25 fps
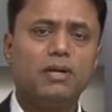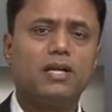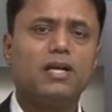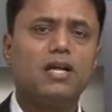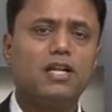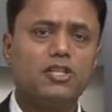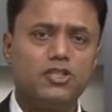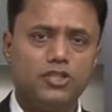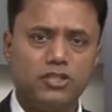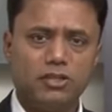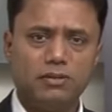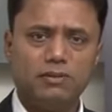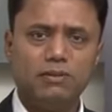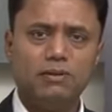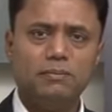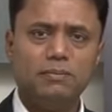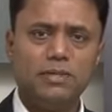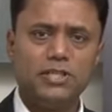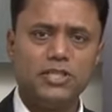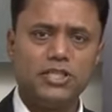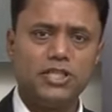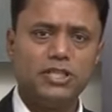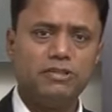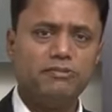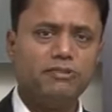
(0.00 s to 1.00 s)
culture will
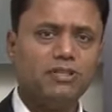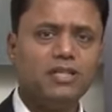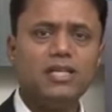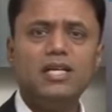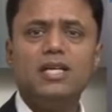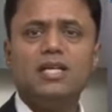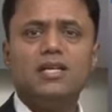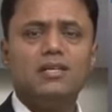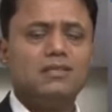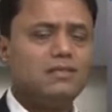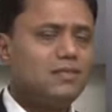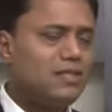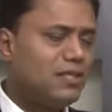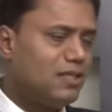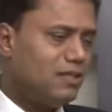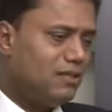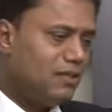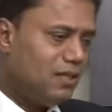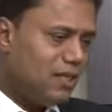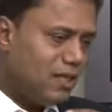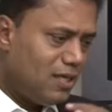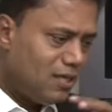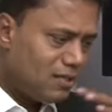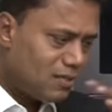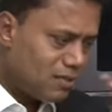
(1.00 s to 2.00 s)
be achieved. See,
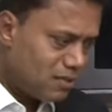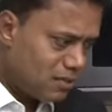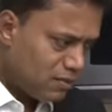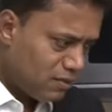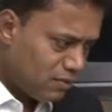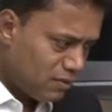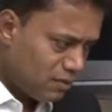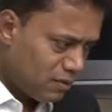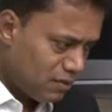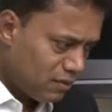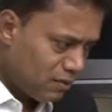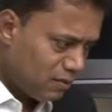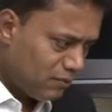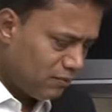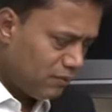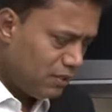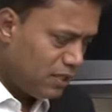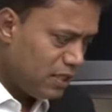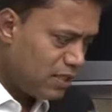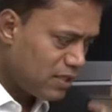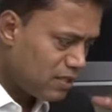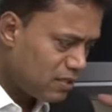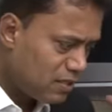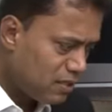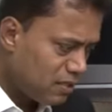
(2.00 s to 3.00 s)
these are
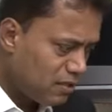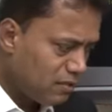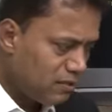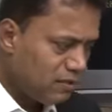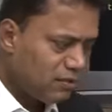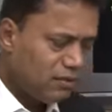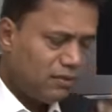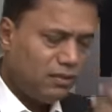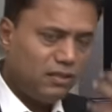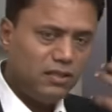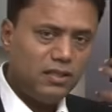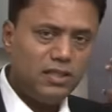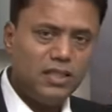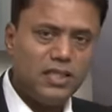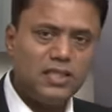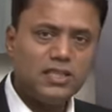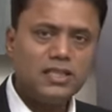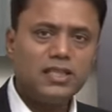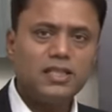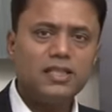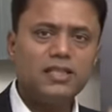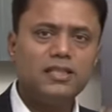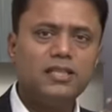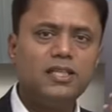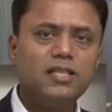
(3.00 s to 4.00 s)

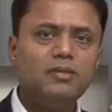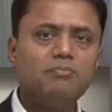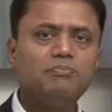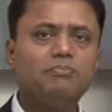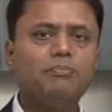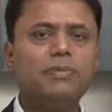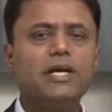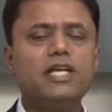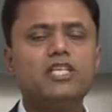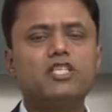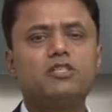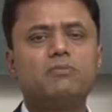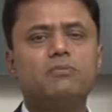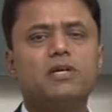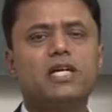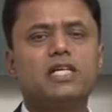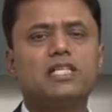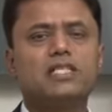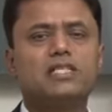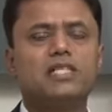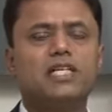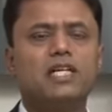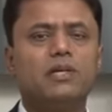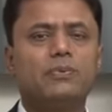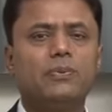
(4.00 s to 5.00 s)
the
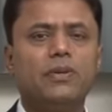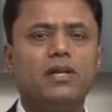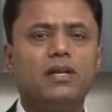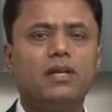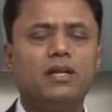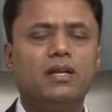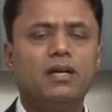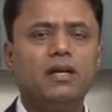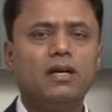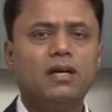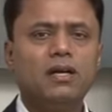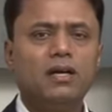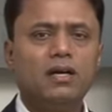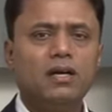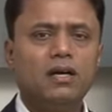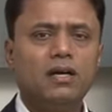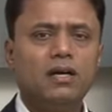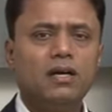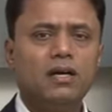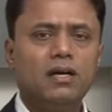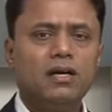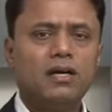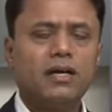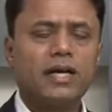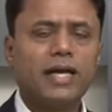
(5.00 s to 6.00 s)
benchmarks that will
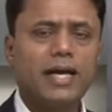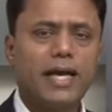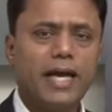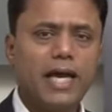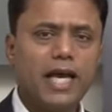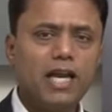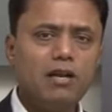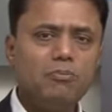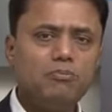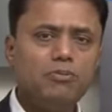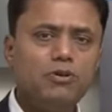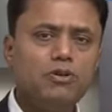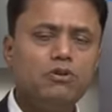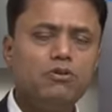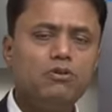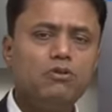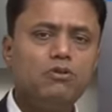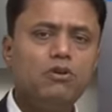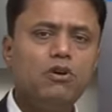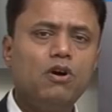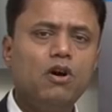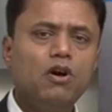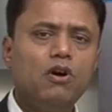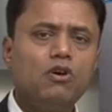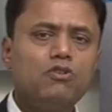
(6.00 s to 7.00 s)
help
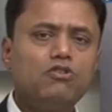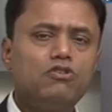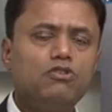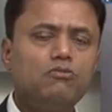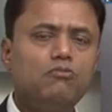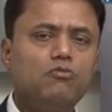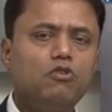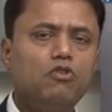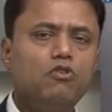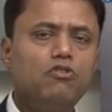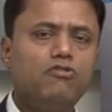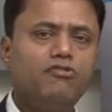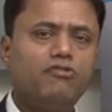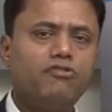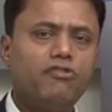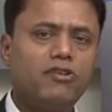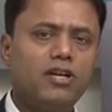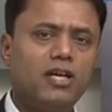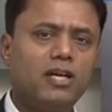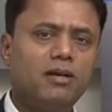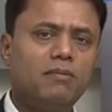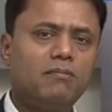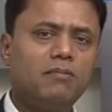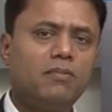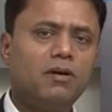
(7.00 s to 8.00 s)
you to move
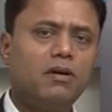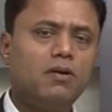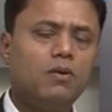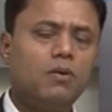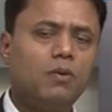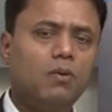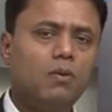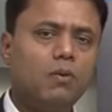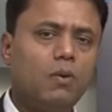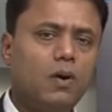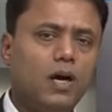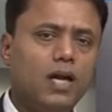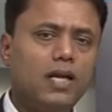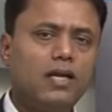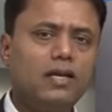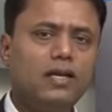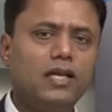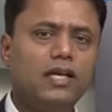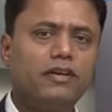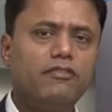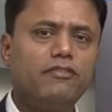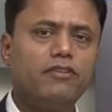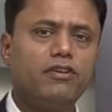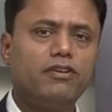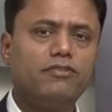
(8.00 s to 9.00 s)
from one
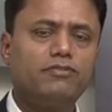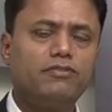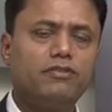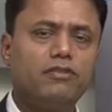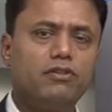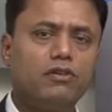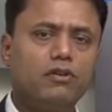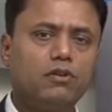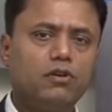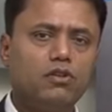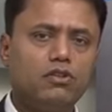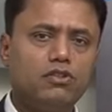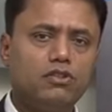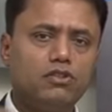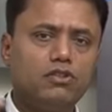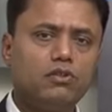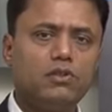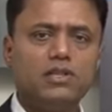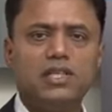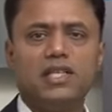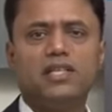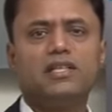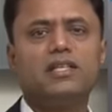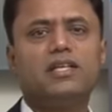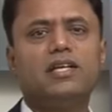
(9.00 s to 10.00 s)
level of growth to
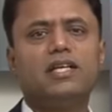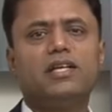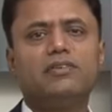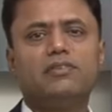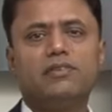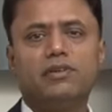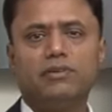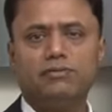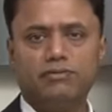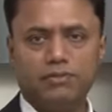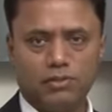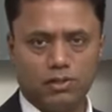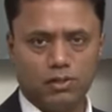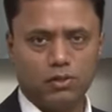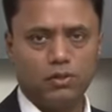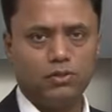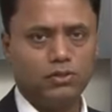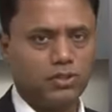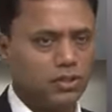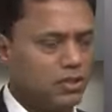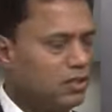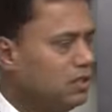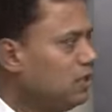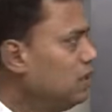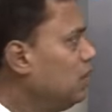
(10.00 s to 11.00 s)
another level of
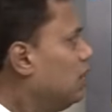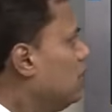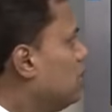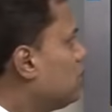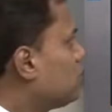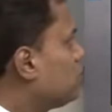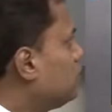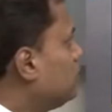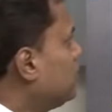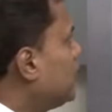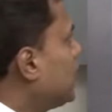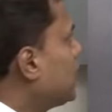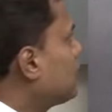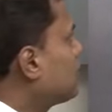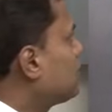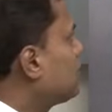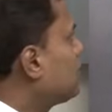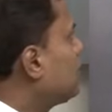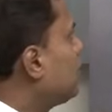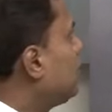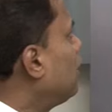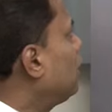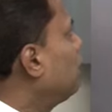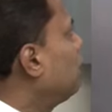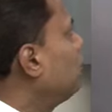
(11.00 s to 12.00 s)
growth. So
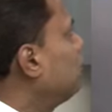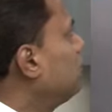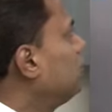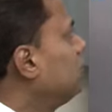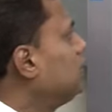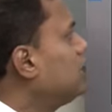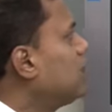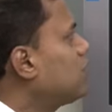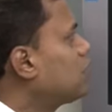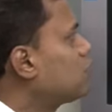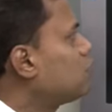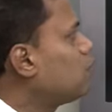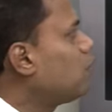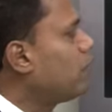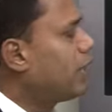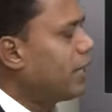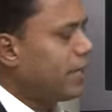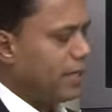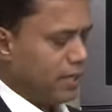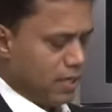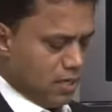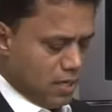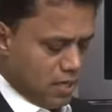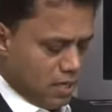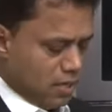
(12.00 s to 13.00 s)
that's
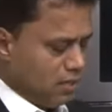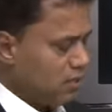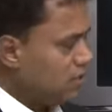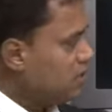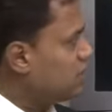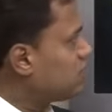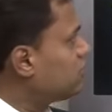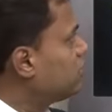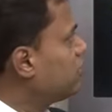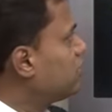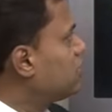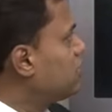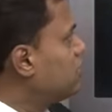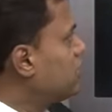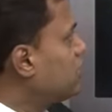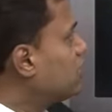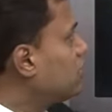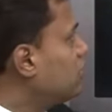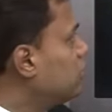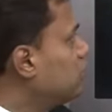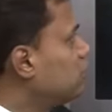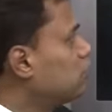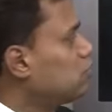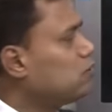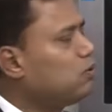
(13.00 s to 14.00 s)
why the strategic
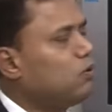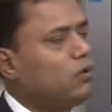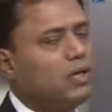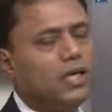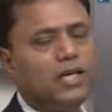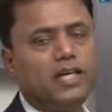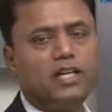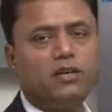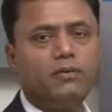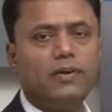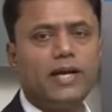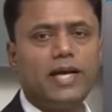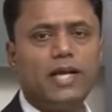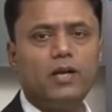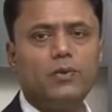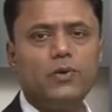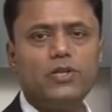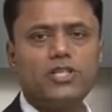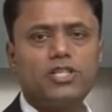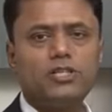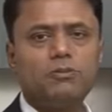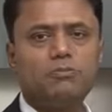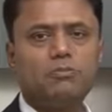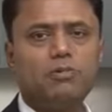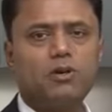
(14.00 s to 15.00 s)
control and
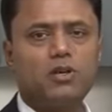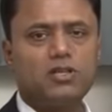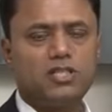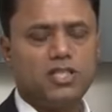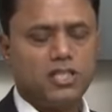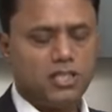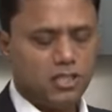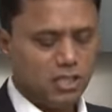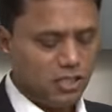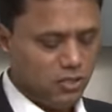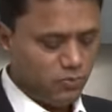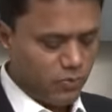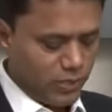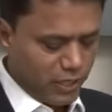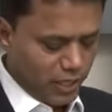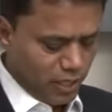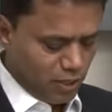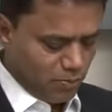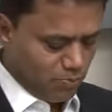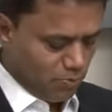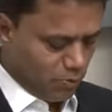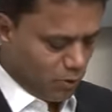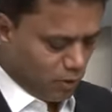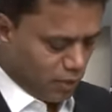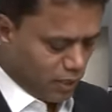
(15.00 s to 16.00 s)
evaluation process is very
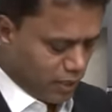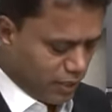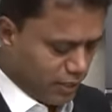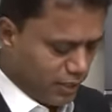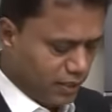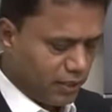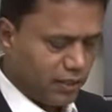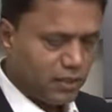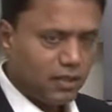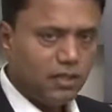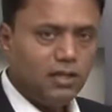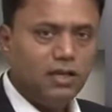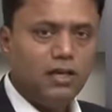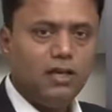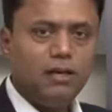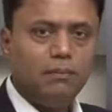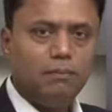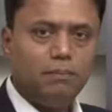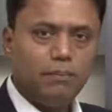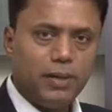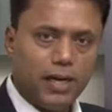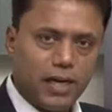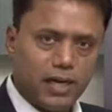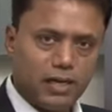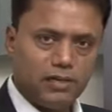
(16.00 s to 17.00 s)
important
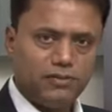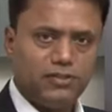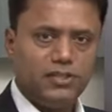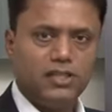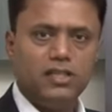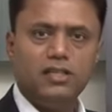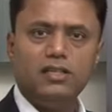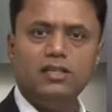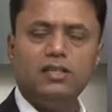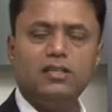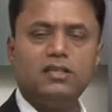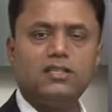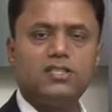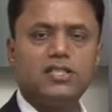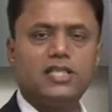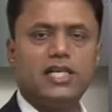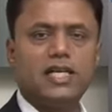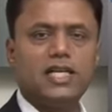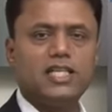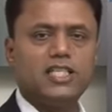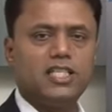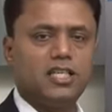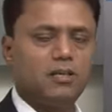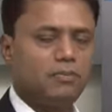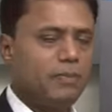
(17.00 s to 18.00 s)
part of the
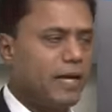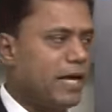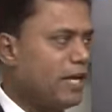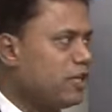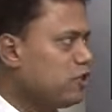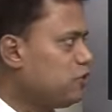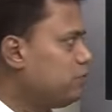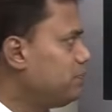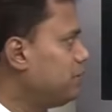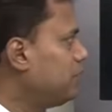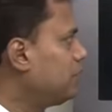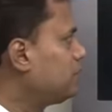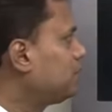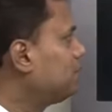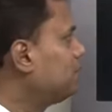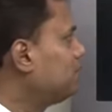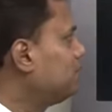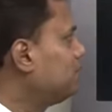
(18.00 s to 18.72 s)
strategic management.